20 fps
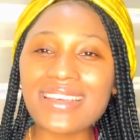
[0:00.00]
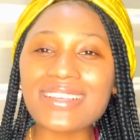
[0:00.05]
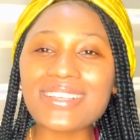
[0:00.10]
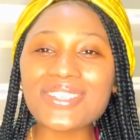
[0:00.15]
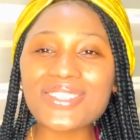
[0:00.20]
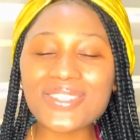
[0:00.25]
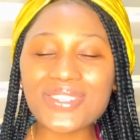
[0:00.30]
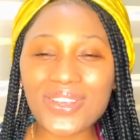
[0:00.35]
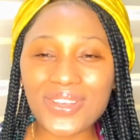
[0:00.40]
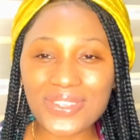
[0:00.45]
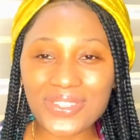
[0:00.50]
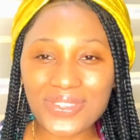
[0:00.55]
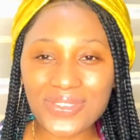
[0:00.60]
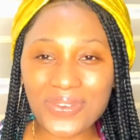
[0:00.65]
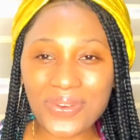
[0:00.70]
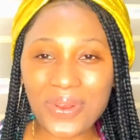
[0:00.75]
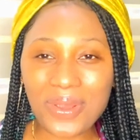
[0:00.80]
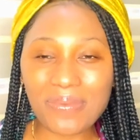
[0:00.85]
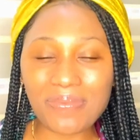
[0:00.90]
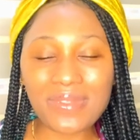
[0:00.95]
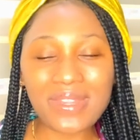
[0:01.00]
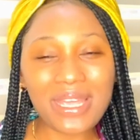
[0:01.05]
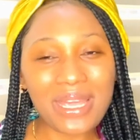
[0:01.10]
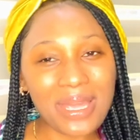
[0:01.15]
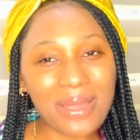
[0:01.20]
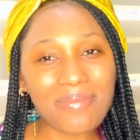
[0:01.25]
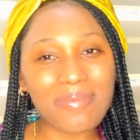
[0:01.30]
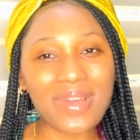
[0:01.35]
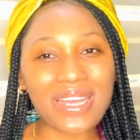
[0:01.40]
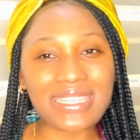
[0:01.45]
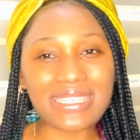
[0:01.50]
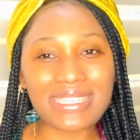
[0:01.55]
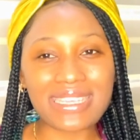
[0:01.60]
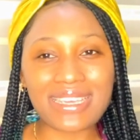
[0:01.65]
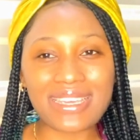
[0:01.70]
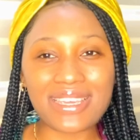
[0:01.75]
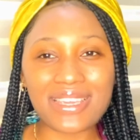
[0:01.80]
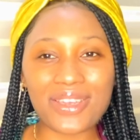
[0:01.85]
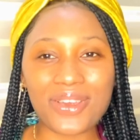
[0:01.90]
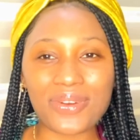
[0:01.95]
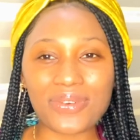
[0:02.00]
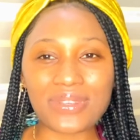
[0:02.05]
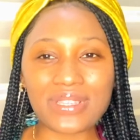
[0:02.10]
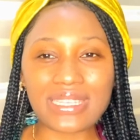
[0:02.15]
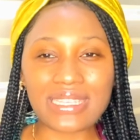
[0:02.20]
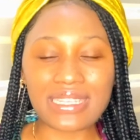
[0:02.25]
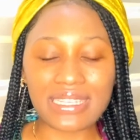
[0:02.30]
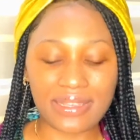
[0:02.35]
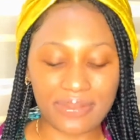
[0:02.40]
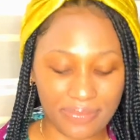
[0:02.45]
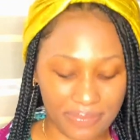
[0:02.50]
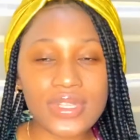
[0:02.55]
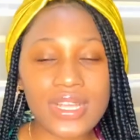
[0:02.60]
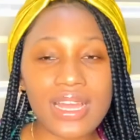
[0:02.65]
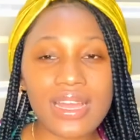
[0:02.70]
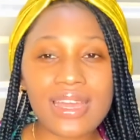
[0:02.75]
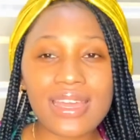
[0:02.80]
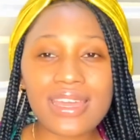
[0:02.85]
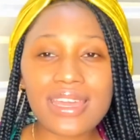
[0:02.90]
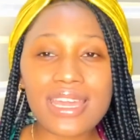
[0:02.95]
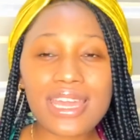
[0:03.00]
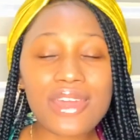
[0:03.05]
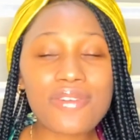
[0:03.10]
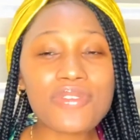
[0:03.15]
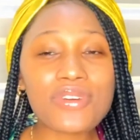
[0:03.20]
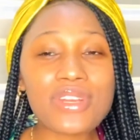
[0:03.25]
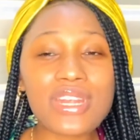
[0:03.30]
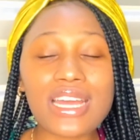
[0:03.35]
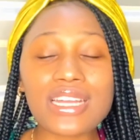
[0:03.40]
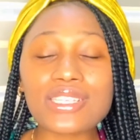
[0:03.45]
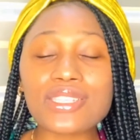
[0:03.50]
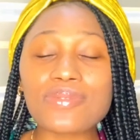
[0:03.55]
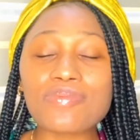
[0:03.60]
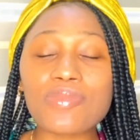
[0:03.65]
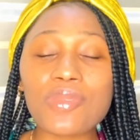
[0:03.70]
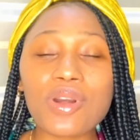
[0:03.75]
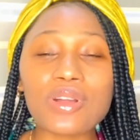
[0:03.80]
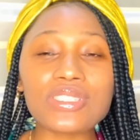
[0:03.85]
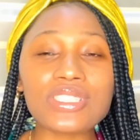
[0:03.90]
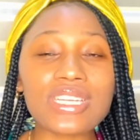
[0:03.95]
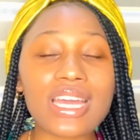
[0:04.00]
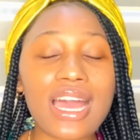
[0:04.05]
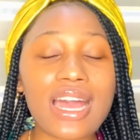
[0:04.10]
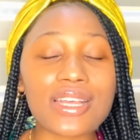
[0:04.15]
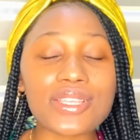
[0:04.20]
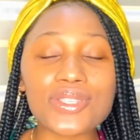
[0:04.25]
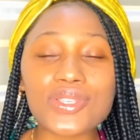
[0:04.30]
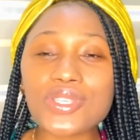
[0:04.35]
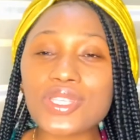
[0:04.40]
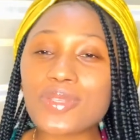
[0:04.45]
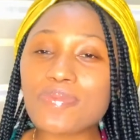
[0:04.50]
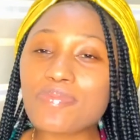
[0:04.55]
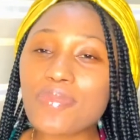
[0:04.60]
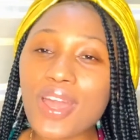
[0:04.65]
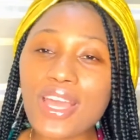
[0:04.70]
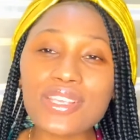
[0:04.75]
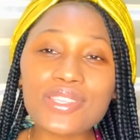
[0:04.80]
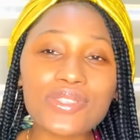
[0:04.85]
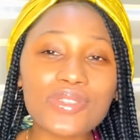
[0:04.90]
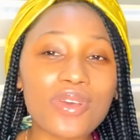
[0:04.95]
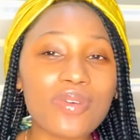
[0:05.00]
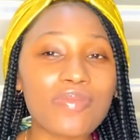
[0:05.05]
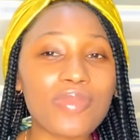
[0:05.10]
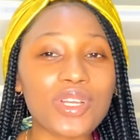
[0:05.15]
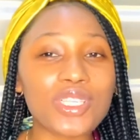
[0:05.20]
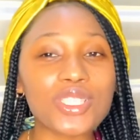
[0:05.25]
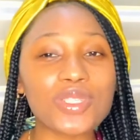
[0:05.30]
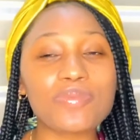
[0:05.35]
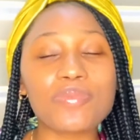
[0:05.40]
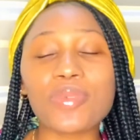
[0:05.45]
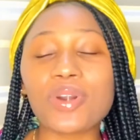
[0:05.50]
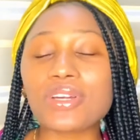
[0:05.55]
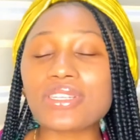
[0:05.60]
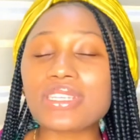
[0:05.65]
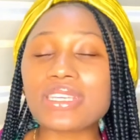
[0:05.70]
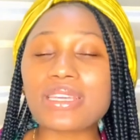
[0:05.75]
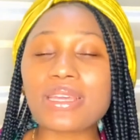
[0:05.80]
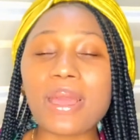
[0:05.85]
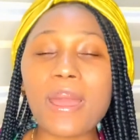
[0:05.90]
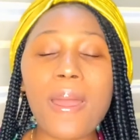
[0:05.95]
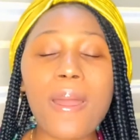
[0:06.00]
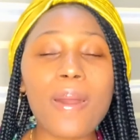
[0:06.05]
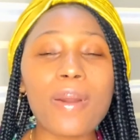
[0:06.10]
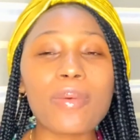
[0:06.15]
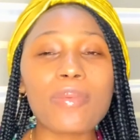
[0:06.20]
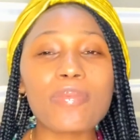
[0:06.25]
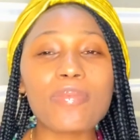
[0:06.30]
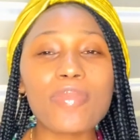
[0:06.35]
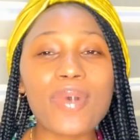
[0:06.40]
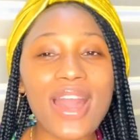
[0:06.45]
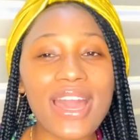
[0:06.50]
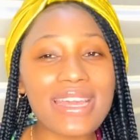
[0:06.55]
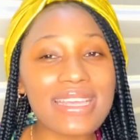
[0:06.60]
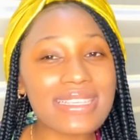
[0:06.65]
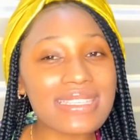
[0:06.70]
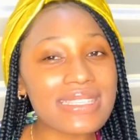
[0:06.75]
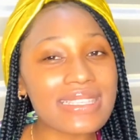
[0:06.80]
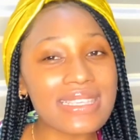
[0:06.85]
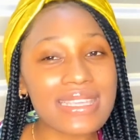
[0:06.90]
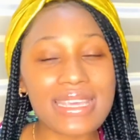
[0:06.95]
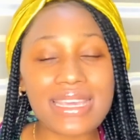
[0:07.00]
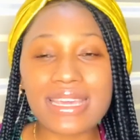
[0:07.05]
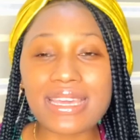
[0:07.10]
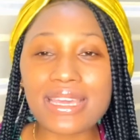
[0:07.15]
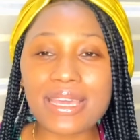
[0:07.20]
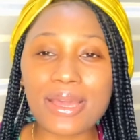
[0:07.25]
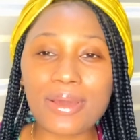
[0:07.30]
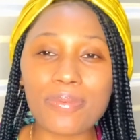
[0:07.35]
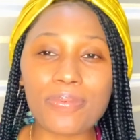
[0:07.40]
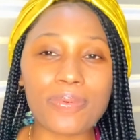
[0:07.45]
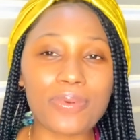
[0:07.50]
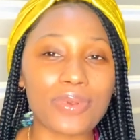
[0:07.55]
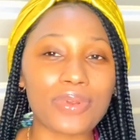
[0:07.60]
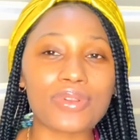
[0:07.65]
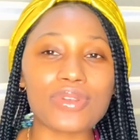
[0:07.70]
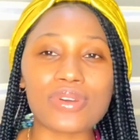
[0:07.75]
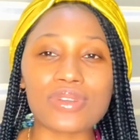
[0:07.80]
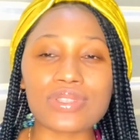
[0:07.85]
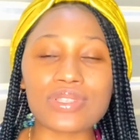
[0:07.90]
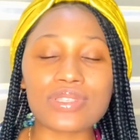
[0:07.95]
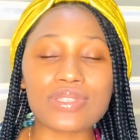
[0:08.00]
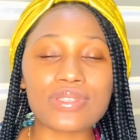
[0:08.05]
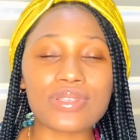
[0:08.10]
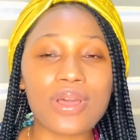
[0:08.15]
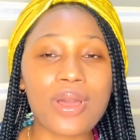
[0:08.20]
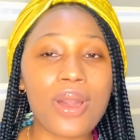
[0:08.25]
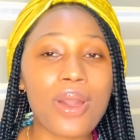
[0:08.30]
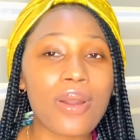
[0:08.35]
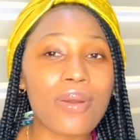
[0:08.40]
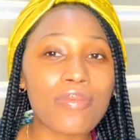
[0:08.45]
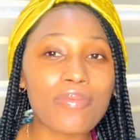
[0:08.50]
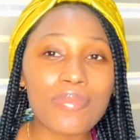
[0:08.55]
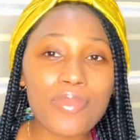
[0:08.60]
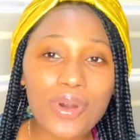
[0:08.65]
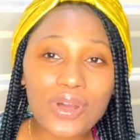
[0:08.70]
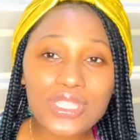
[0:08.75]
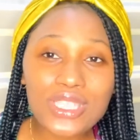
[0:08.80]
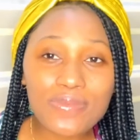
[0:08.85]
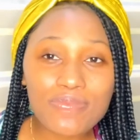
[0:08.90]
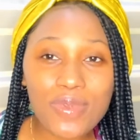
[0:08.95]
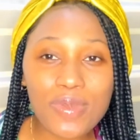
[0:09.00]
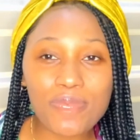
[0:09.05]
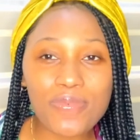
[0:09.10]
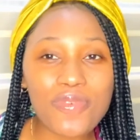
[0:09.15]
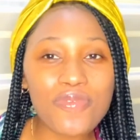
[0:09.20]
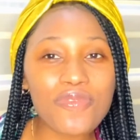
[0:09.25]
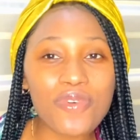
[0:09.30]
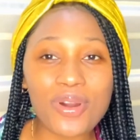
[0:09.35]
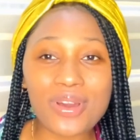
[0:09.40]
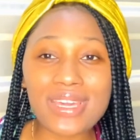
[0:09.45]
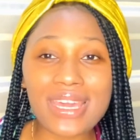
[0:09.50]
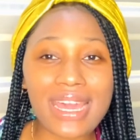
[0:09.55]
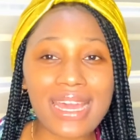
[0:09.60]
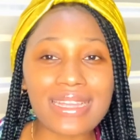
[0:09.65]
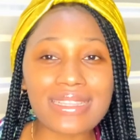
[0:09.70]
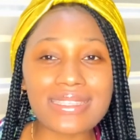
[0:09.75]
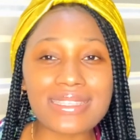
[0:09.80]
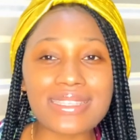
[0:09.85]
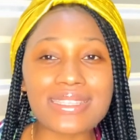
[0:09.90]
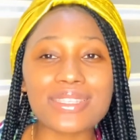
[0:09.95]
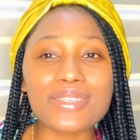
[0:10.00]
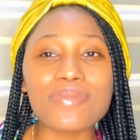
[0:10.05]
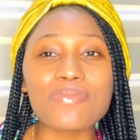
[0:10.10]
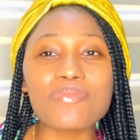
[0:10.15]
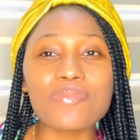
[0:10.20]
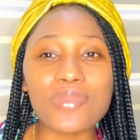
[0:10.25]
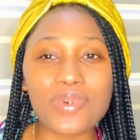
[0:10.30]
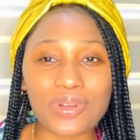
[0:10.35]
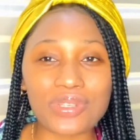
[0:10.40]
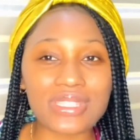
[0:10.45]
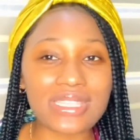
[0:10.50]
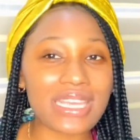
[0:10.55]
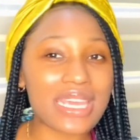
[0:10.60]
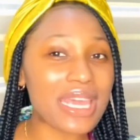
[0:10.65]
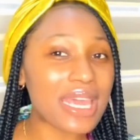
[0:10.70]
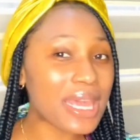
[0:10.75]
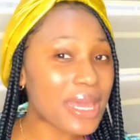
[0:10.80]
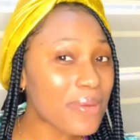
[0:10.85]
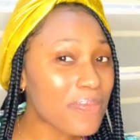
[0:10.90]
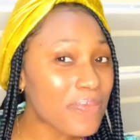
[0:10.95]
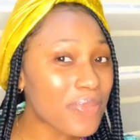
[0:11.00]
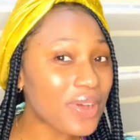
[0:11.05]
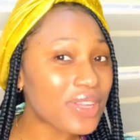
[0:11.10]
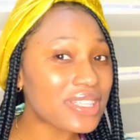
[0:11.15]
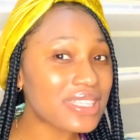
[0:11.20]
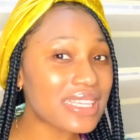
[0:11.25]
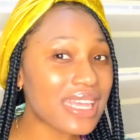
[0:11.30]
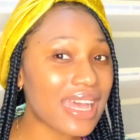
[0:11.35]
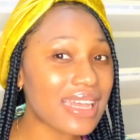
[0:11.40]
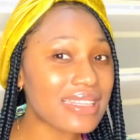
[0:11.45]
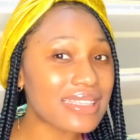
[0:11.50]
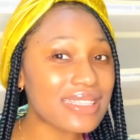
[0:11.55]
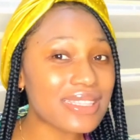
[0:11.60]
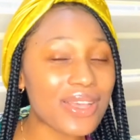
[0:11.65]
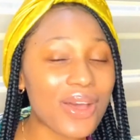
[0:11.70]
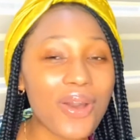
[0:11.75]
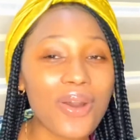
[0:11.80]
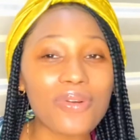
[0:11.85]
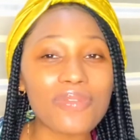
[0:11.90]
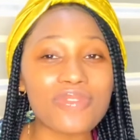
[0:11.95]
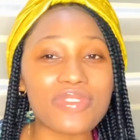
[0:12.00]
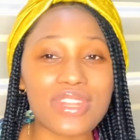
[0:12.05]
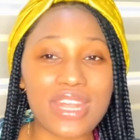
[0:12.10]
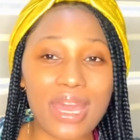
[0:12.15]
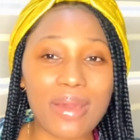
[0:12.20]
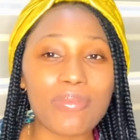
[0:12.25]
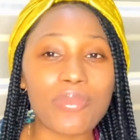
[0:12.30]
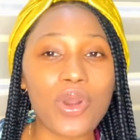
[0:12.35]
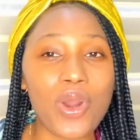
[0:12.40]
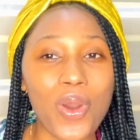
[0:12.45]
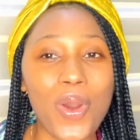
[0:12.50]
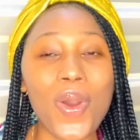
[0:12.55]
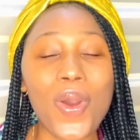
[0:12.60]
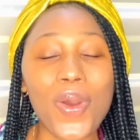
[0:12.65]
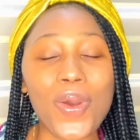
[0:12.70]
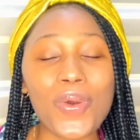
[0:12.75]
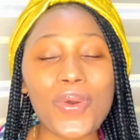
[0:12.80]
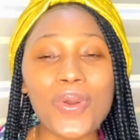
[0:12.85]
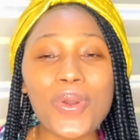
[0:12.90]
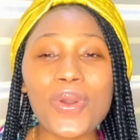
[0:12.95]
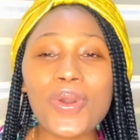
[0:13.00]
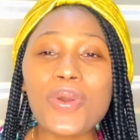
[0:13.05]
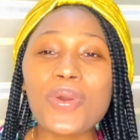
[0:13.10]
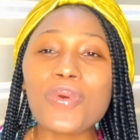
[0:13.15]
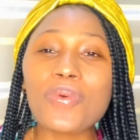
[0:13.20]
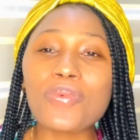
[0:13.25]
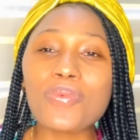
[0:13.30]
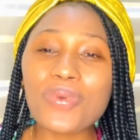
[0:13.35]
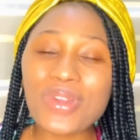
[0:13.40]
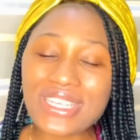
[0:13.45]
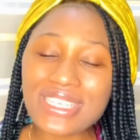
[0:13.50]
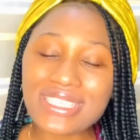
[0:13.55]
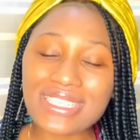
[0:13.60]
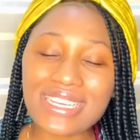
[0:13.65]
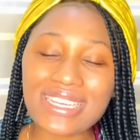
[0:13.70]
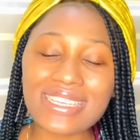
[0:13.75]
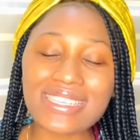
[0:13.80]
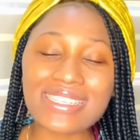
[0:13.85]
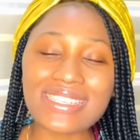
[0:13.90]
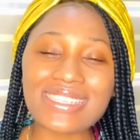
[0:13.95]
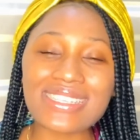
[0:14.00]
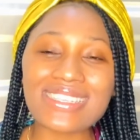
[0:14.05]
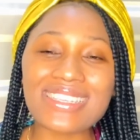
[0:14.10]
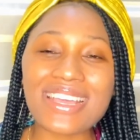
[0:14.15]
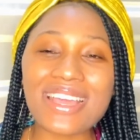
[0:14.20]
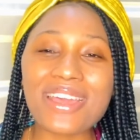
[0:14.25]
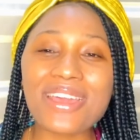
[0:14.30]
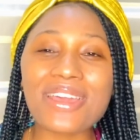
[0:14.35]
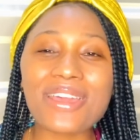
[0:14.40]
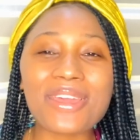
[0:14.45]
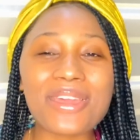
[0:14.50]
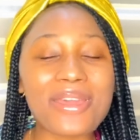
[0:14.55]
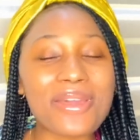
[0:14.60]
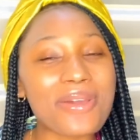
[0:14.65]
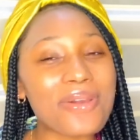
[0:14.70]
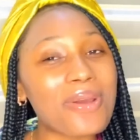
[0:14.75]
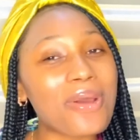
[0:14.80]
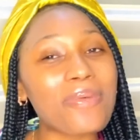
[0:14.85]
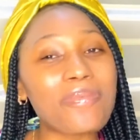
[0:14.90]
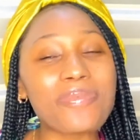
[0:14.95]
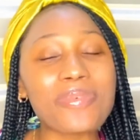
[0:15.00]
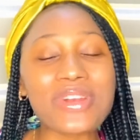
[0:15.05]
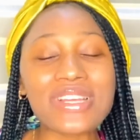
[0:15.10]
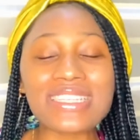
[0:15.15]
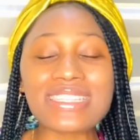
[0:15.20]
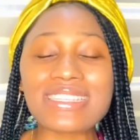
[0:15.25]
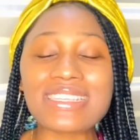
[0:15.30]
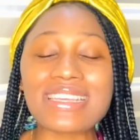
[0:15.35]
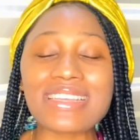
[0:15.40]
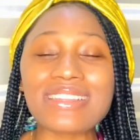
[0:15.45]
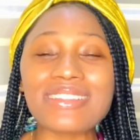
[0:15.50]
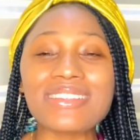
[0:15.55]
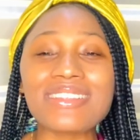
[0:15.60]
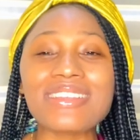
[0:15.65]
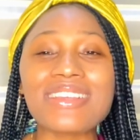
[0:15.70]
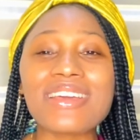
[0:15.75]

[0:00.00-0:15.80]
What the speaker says: sunscreen in my skincare routine. Even as much as you spend so much money buying skincare products, most people forget the most important of them all, which is incorporating